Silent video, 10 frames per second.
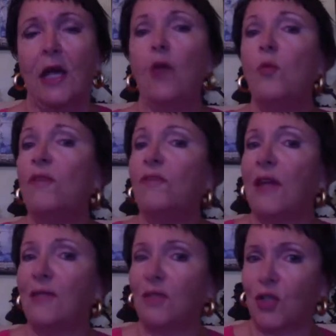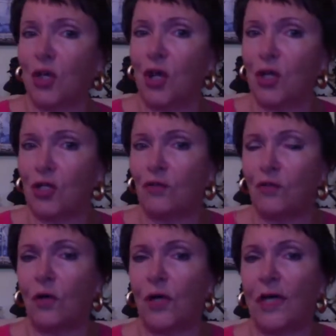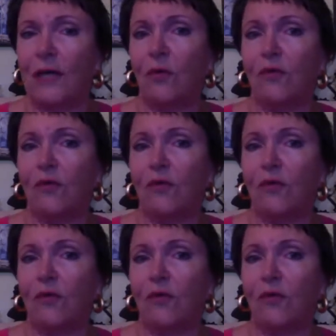and we've never charged for healing.